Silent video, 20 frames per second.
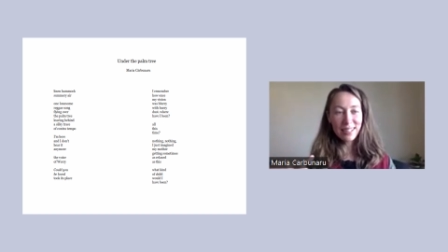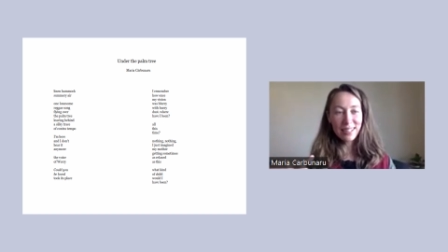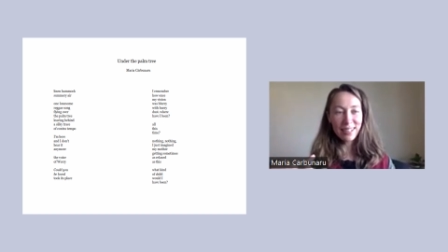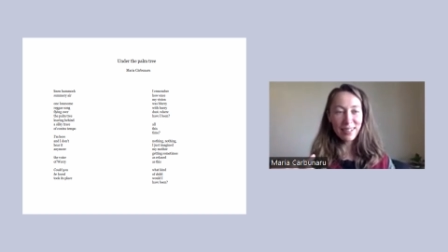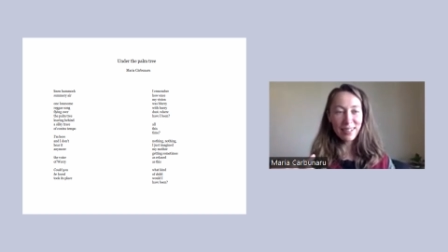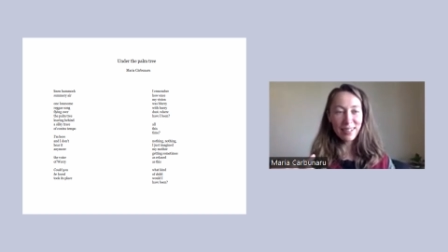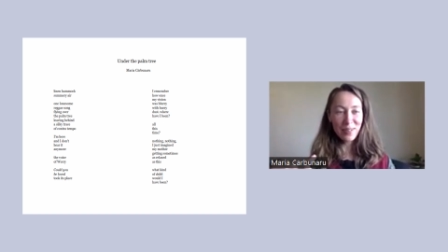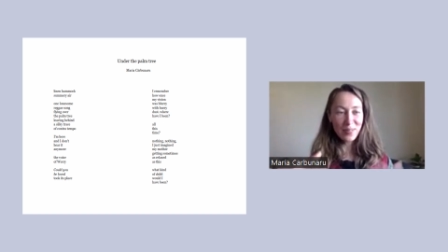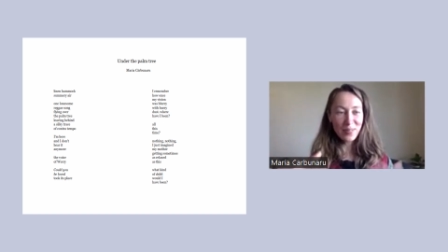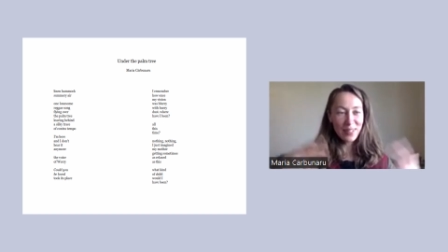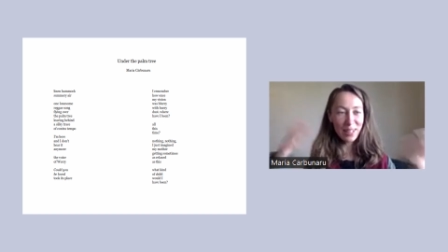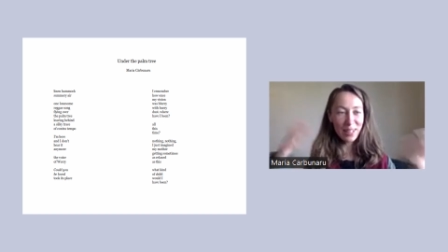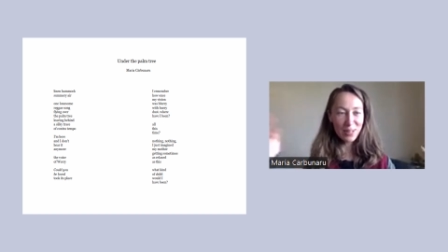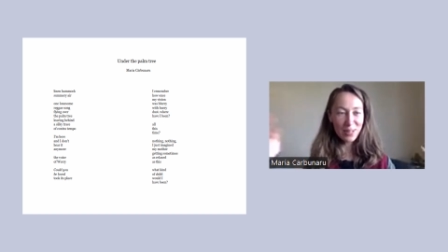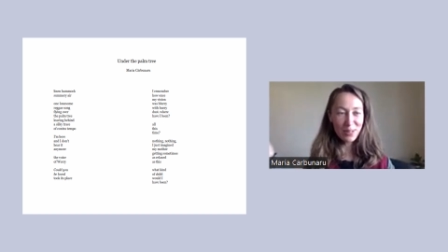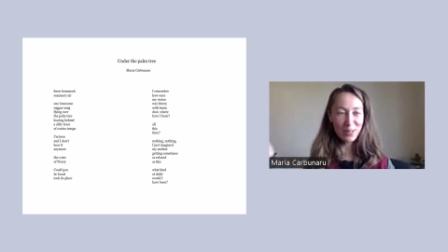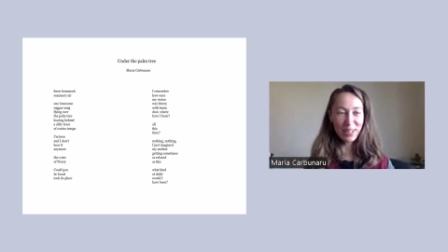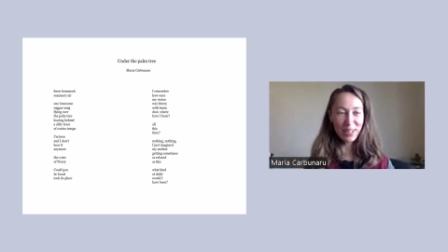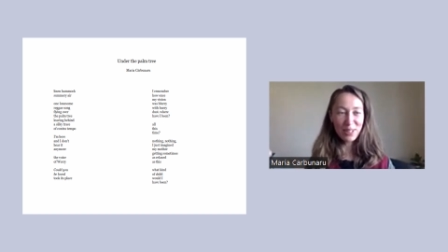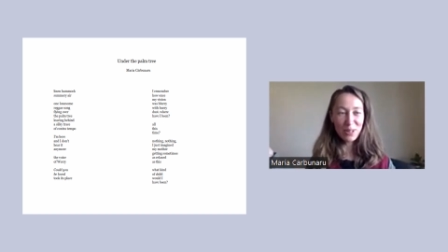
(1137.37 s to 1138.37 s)
Uh, that's
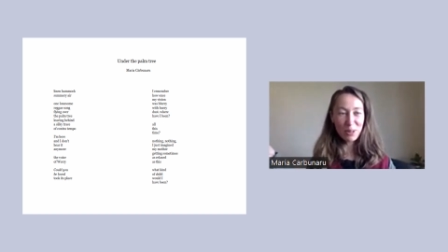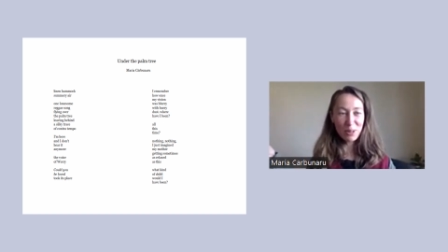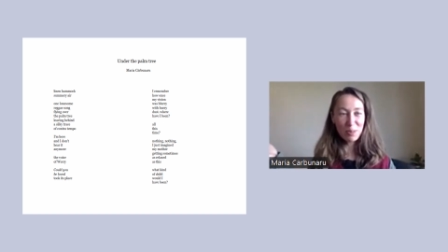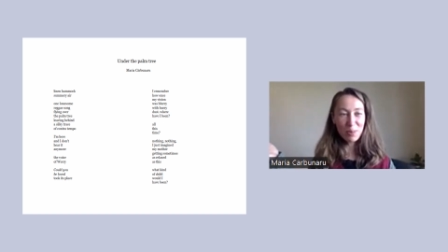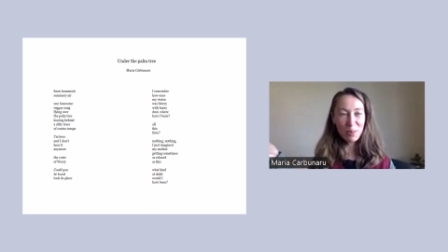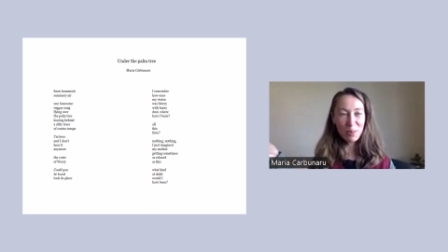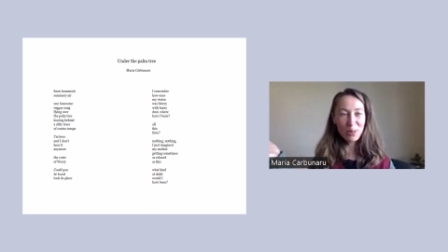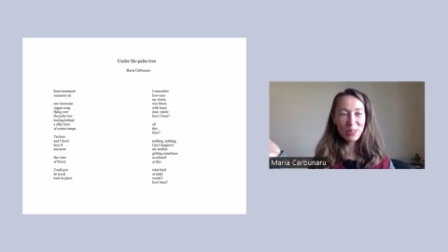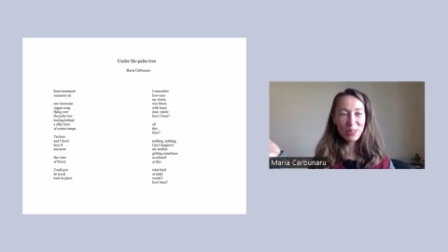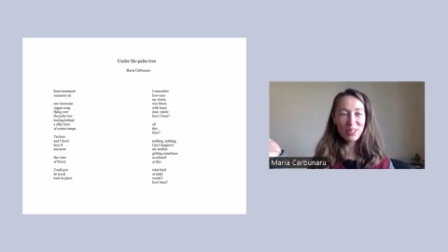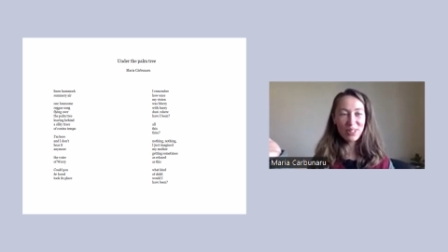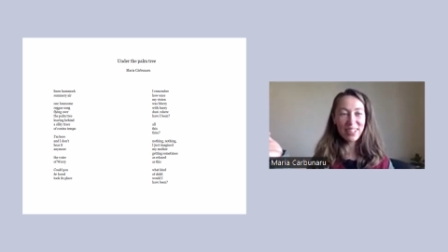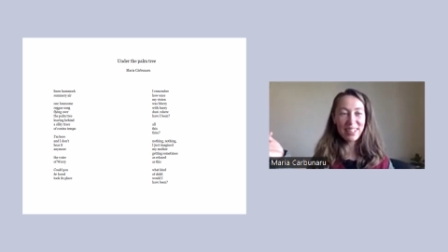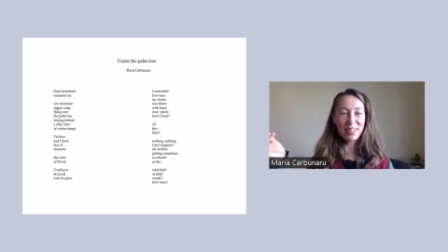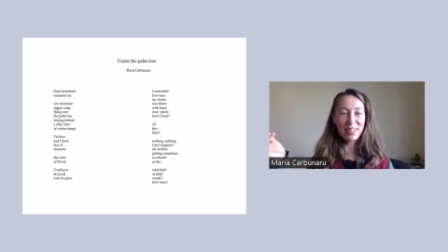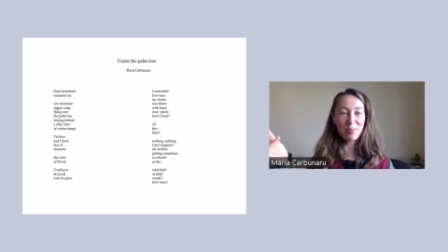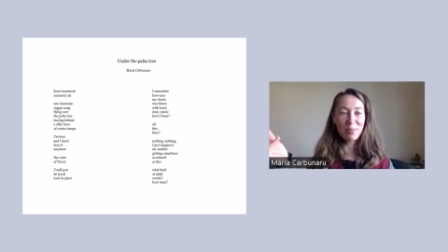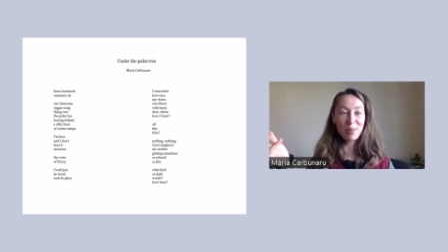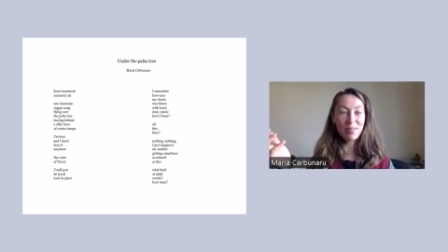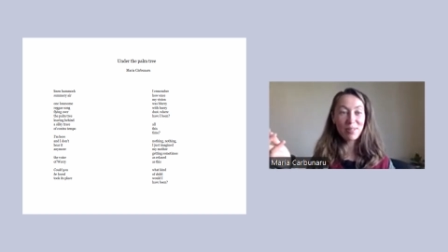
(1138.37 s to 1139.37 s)
why I chose poetry and
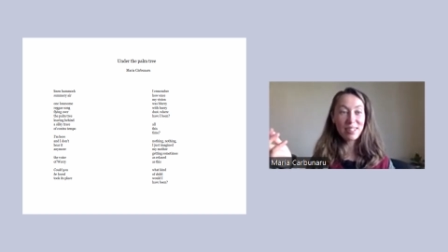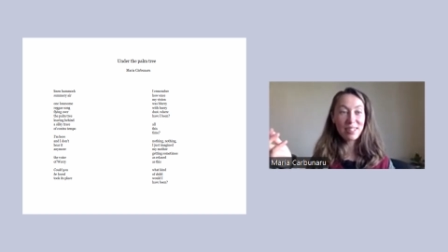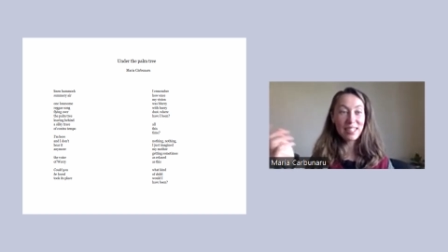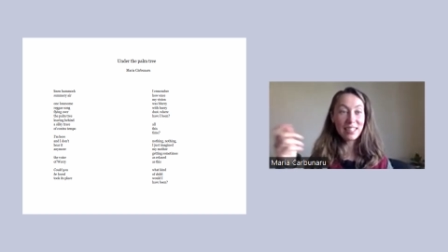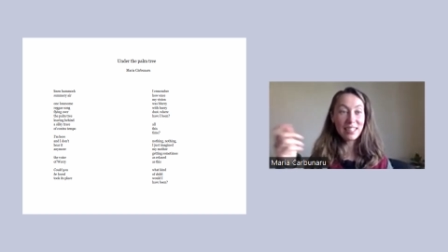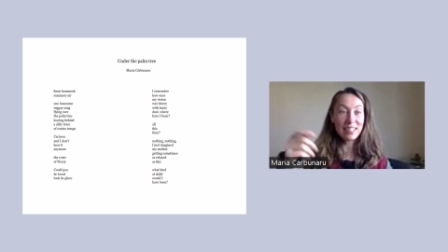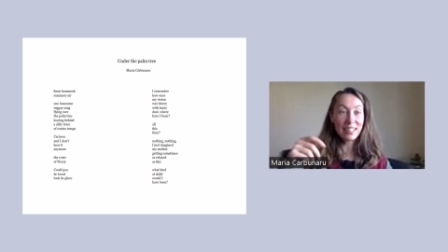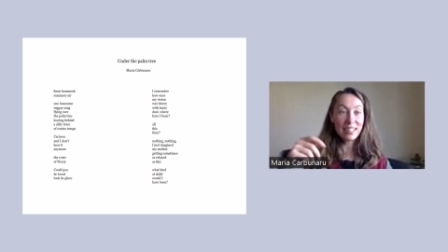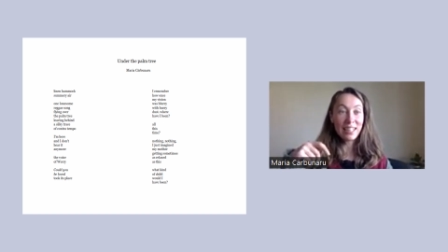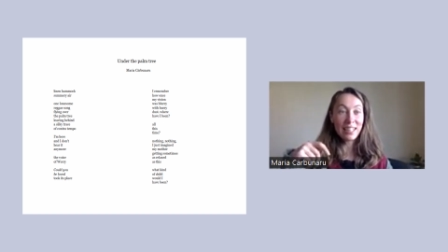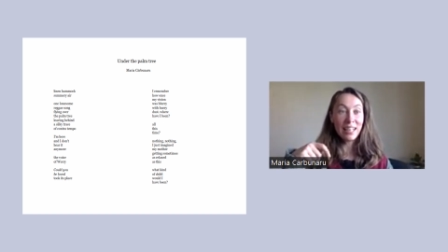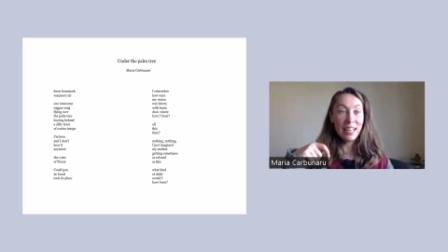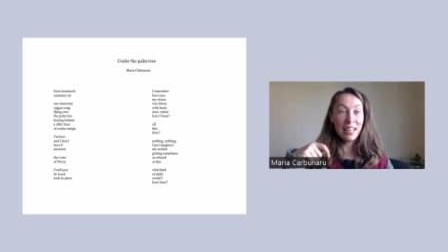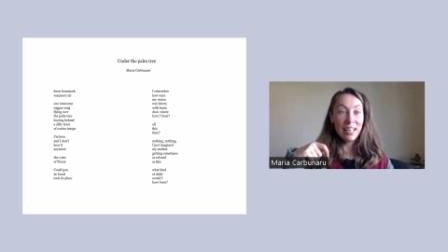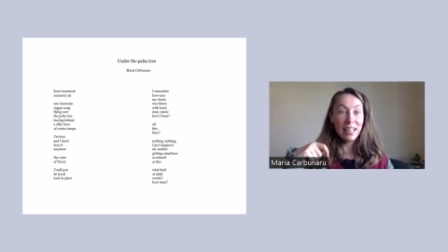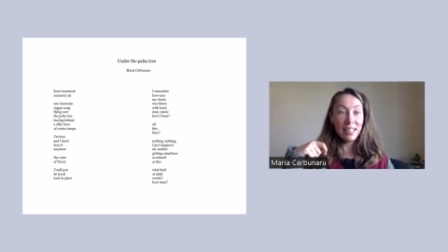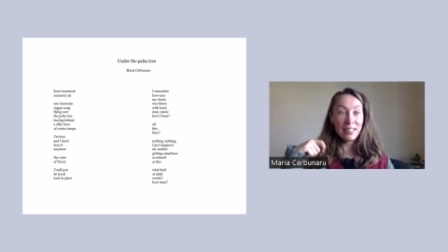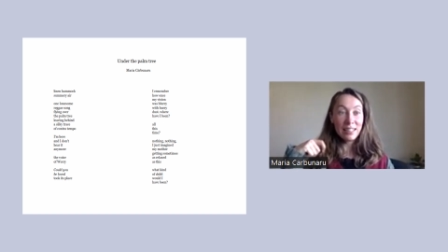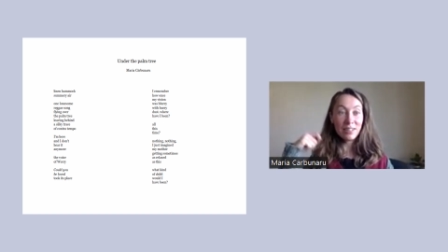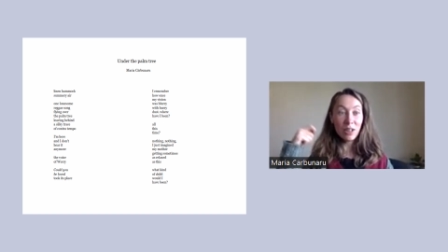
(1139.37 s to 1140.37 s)
improvisation.
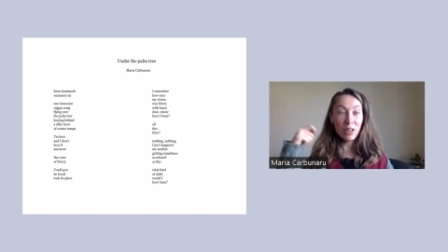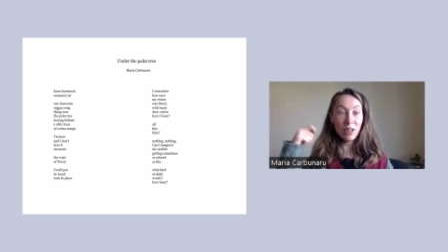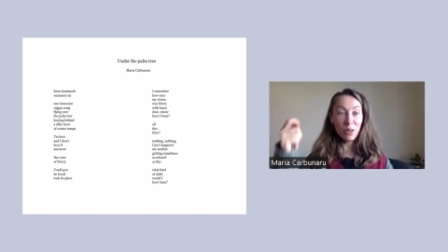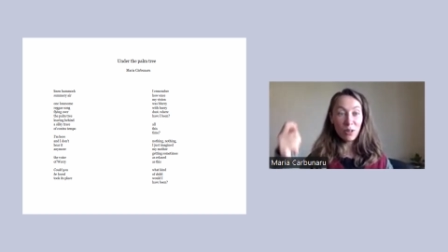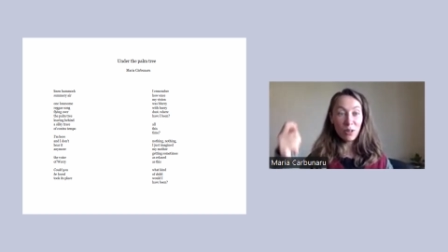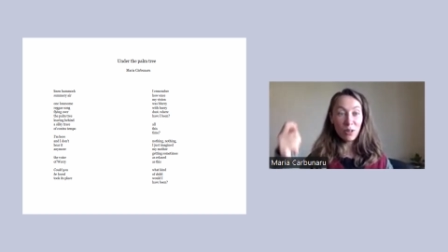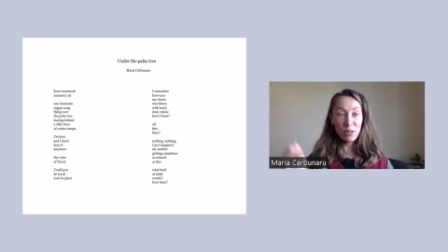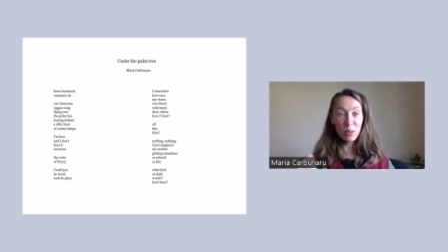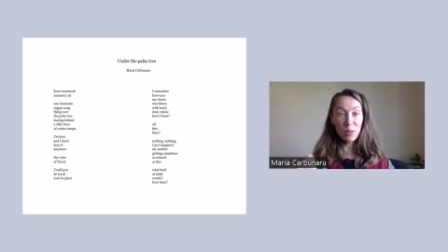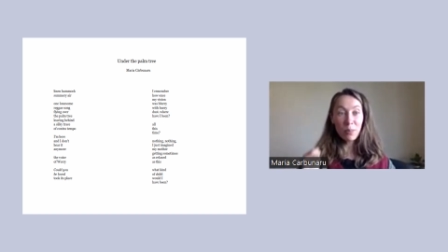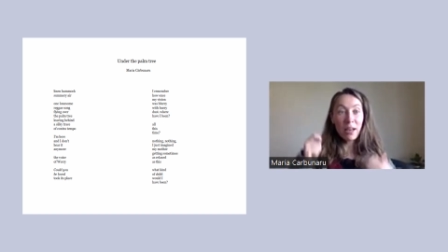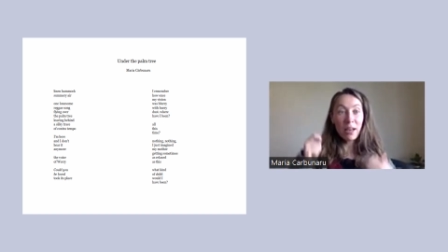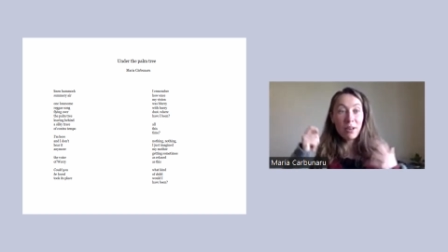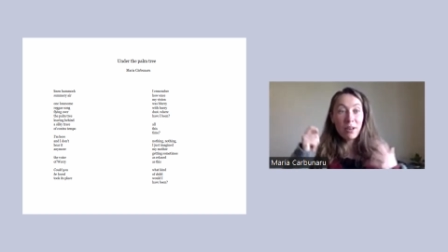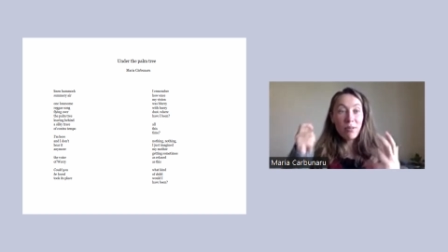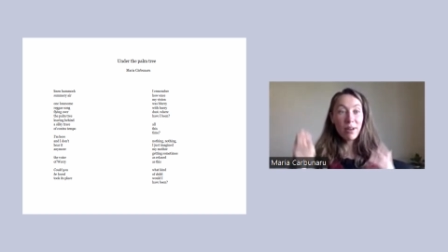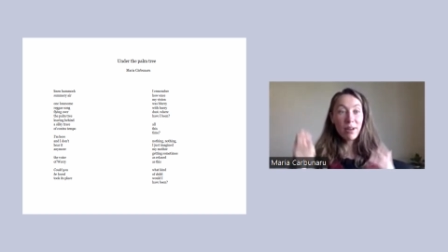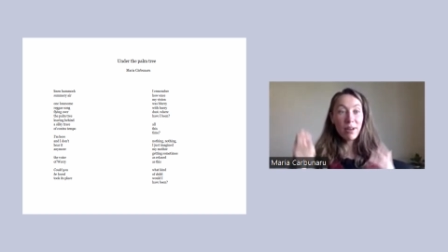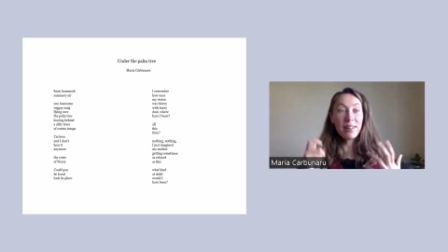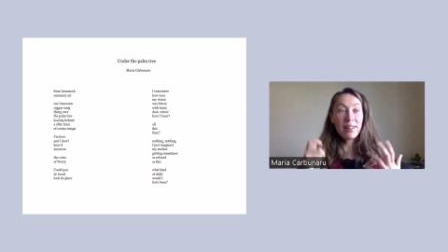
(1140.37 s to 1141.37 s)
So also my
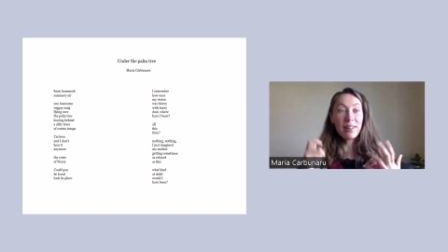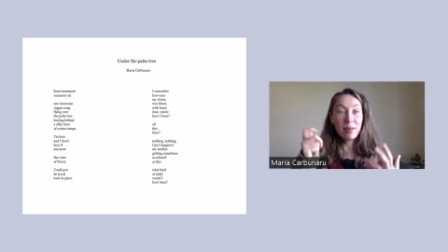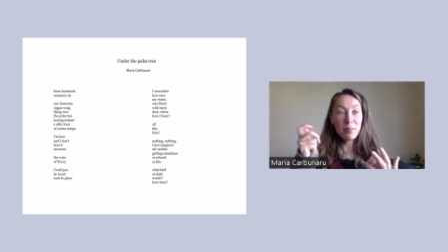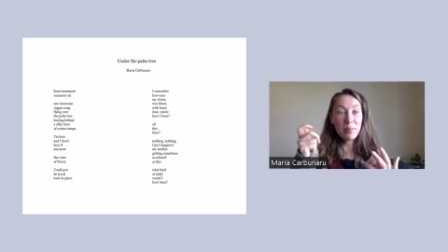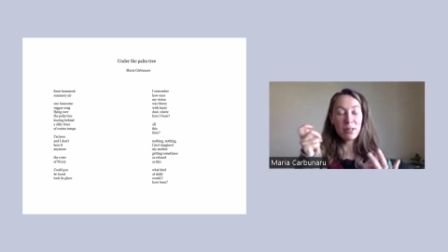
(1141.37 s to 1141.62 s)
rhythm